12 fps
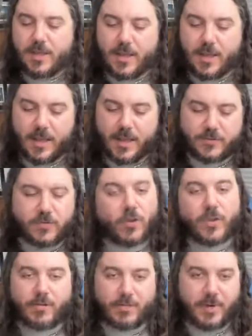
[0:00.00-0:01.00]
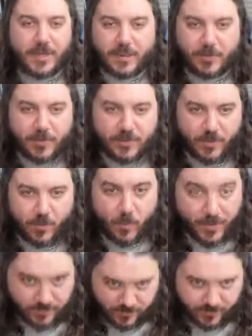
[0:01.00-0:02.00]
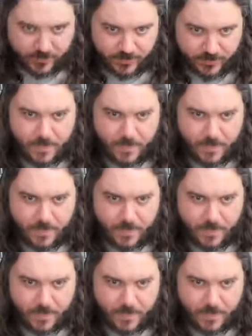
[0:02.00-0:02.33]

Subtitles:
told everybody he was a wizard,